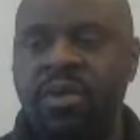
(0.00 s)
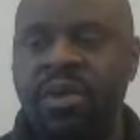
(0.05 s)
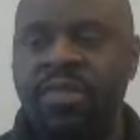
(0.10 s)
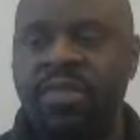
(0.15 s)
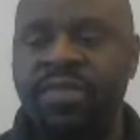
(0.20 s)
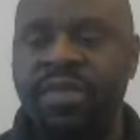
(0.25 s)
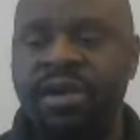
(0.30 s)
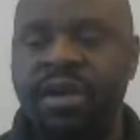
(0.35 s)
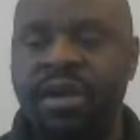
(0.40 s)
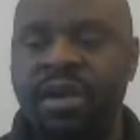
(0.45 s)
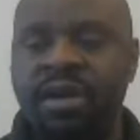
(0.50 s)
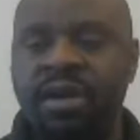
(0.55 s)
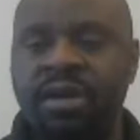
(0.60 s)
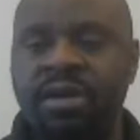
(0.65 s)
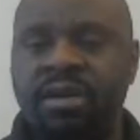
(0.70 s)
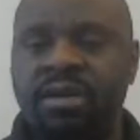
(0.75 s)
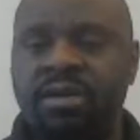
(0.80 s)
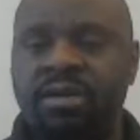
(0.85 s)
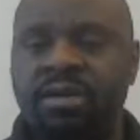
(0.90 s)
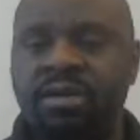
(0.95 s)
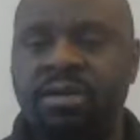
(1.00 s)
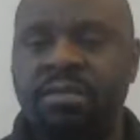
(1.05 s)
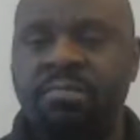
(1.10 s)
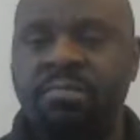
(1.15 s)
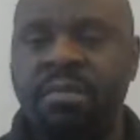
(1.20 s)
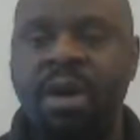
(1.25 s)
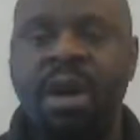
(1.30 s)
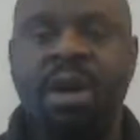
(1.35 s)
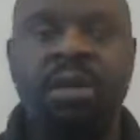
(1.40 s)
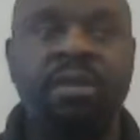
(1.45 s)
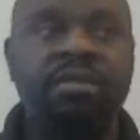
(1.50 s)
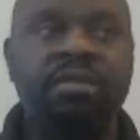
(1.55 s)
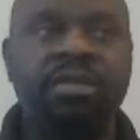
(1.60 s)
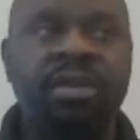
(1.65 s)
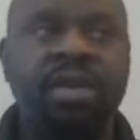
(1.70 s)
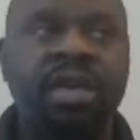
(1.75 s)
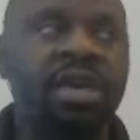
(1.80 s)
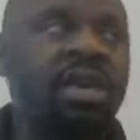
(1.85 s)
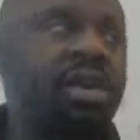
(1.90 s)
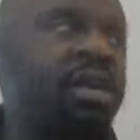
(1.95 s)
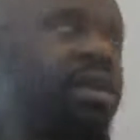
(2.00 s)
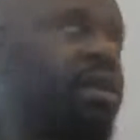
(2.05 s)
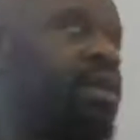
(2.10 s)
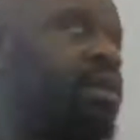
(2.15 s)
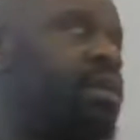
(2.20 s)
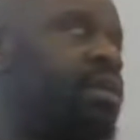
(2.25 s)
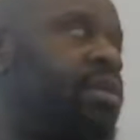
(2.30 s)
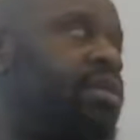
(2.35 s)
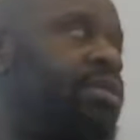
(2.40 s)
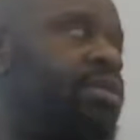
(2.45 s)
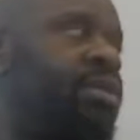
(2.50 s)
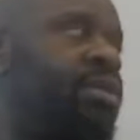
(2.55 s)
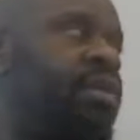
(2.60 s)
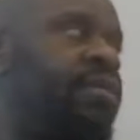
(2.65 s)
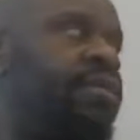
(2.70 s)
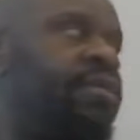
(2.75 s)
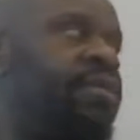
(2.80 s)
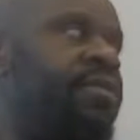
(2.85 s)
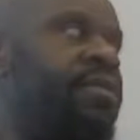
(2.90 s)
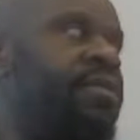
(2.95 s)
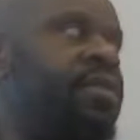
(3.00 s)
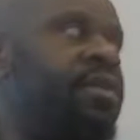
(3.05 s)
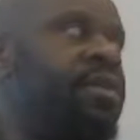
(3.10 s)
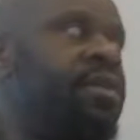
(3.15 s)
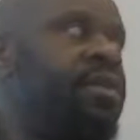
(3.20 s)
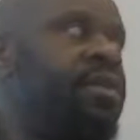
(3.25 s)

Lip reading: with Martin Luther King and stuff.